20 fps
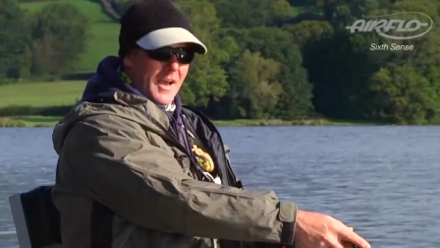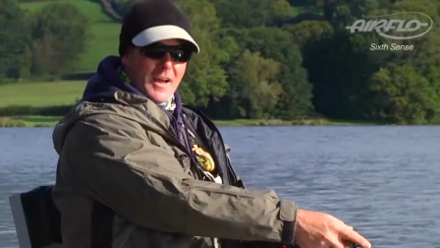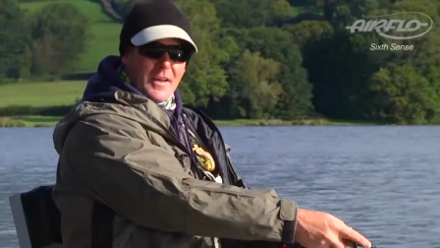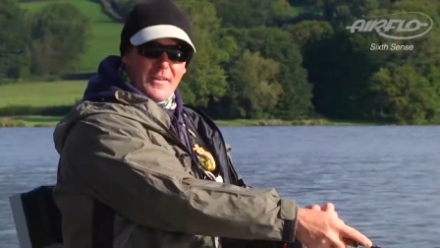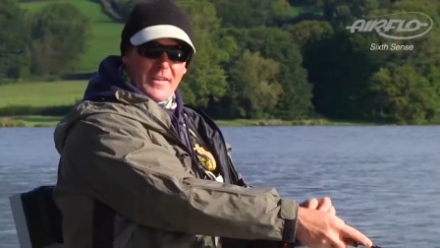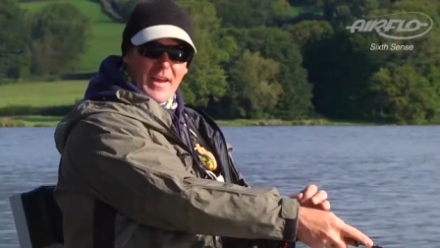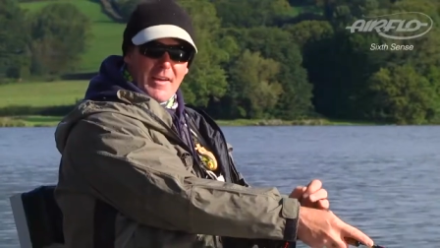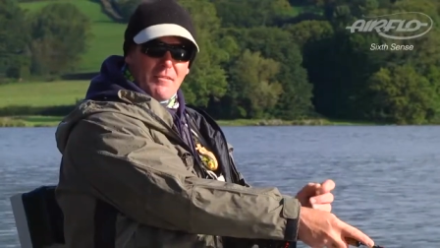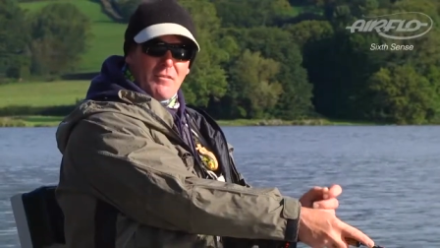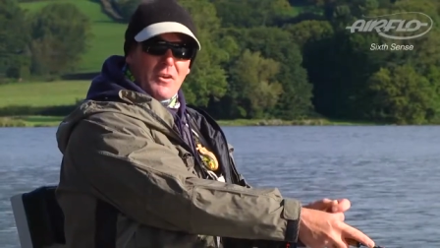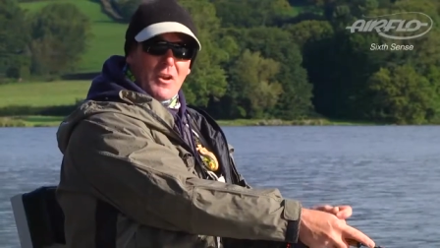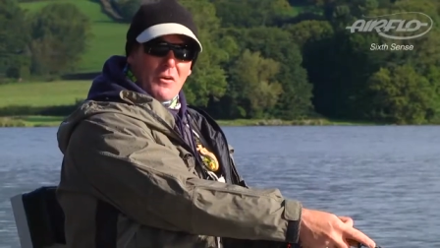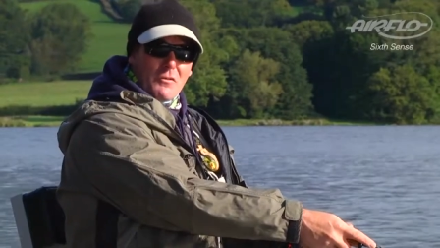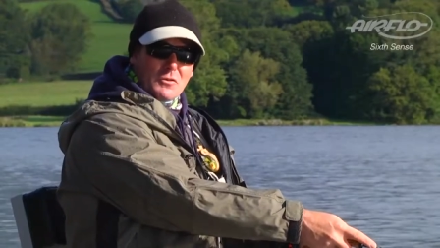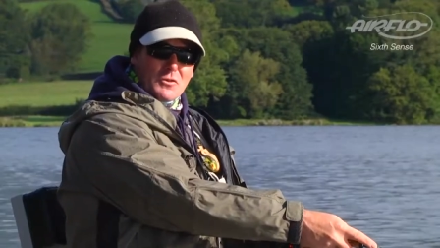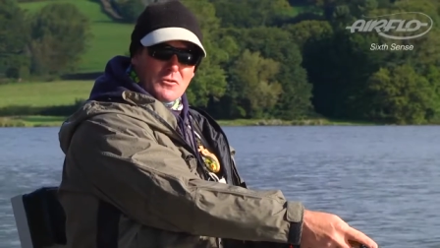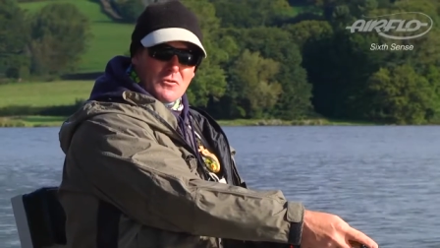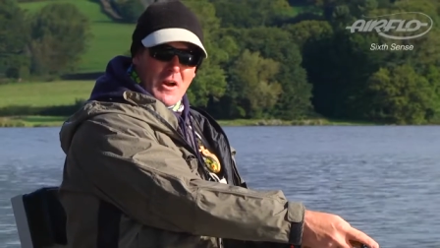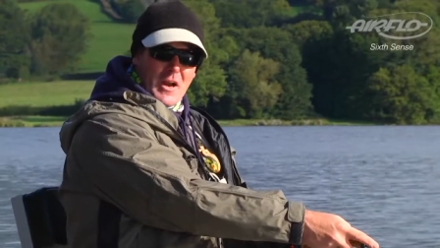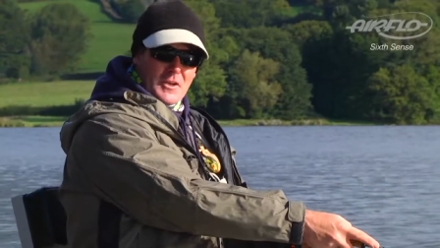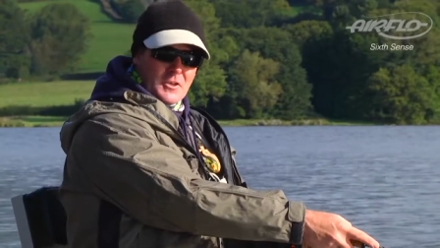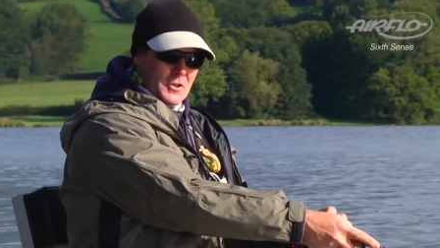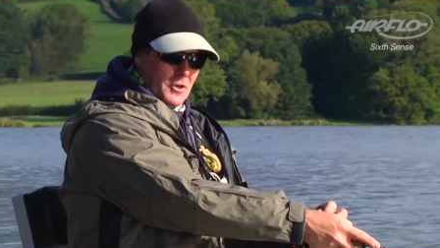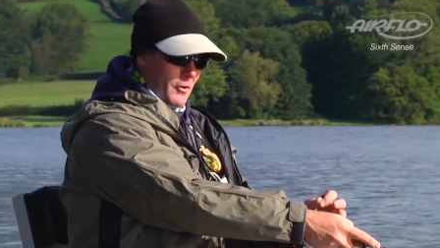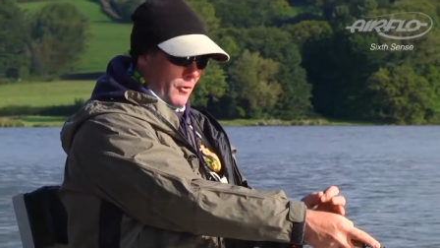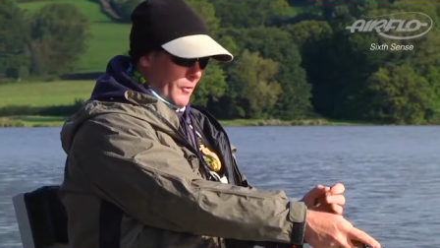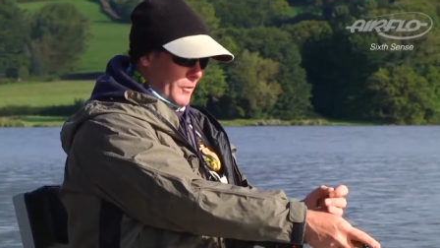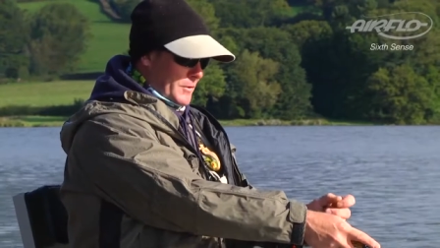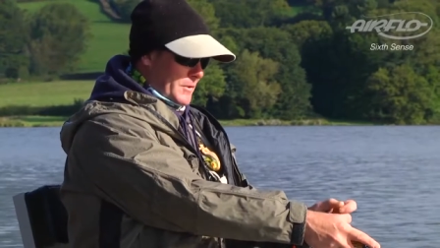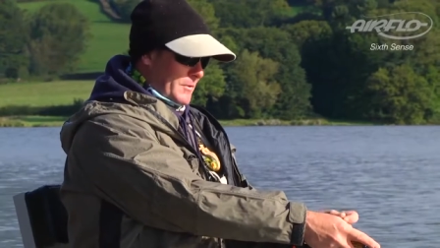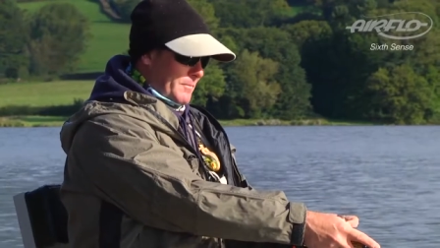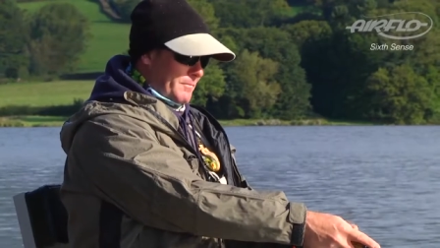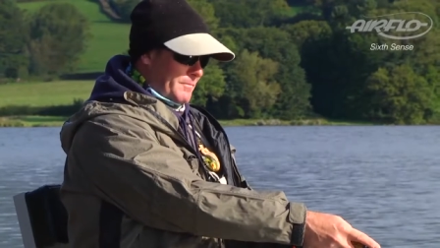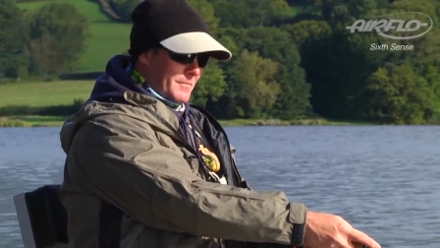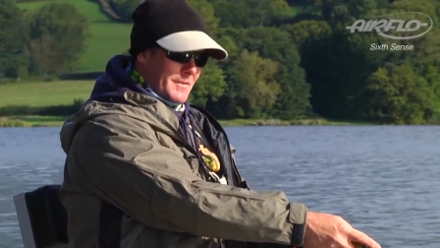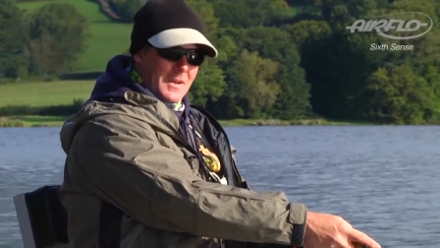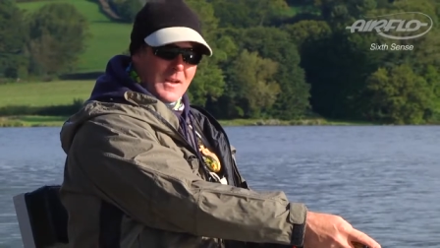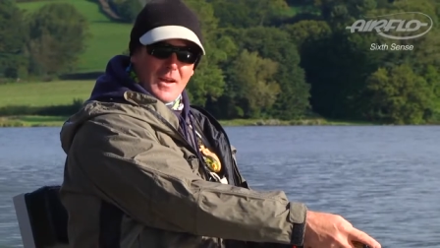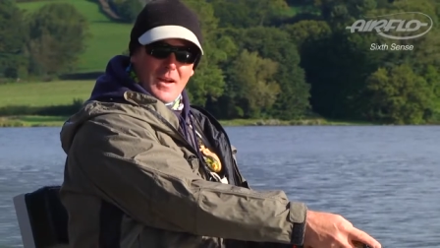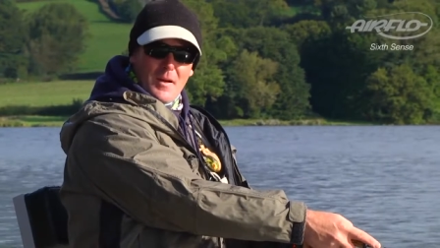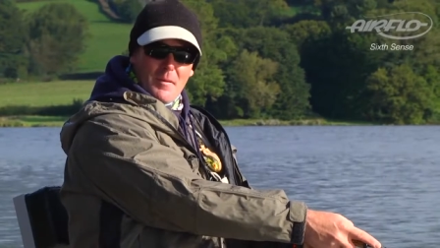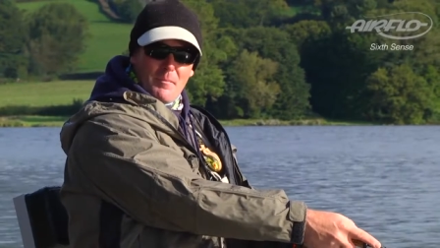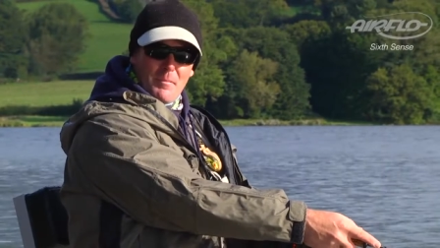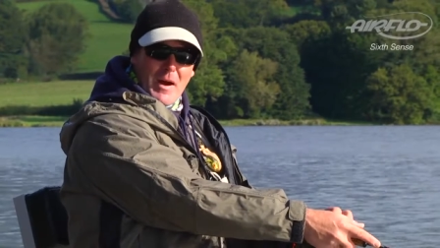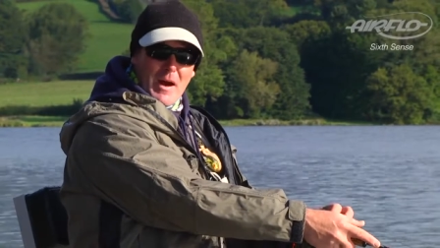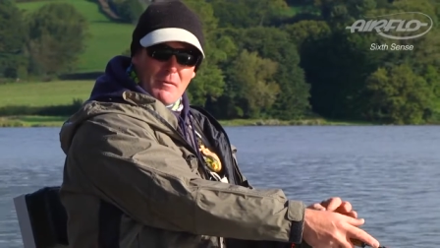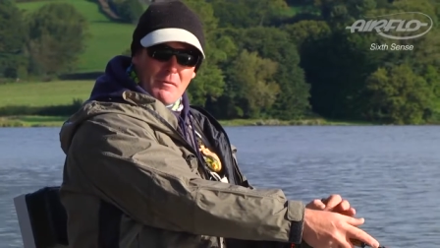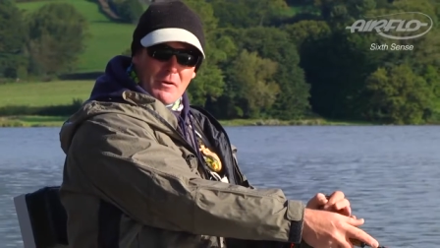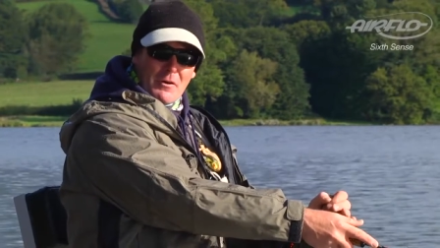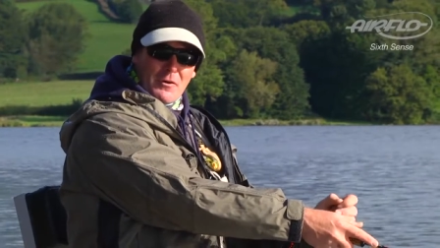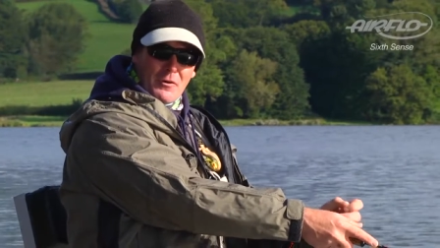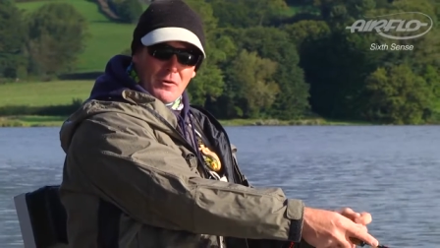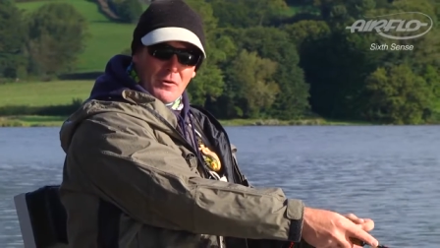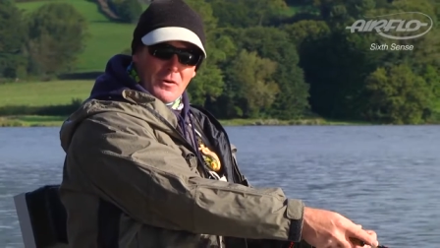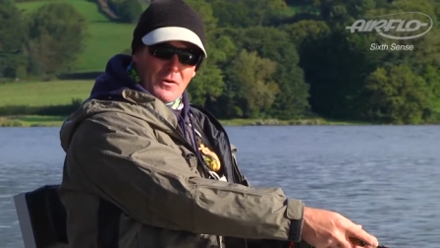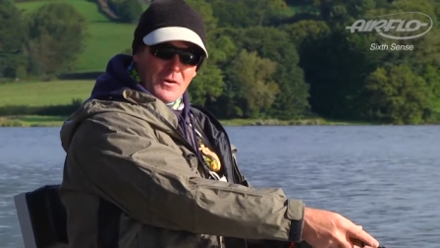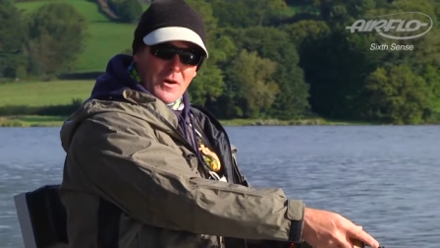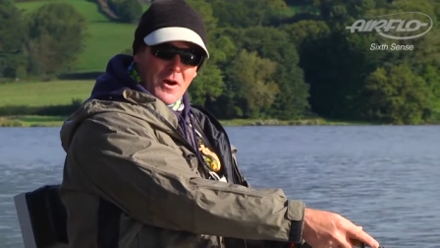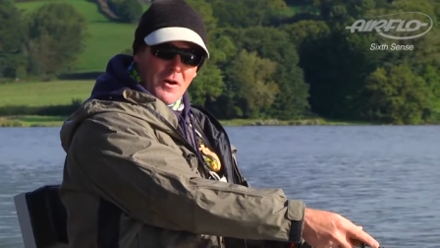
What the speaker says: They have low stretch cores, power core,